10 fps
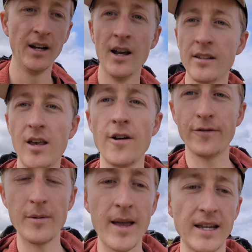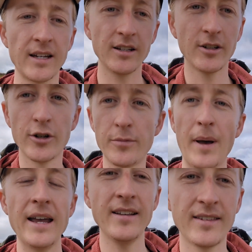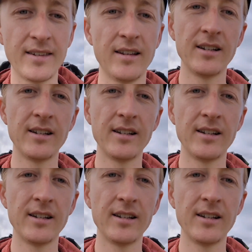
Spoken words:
so hopefully make good pace.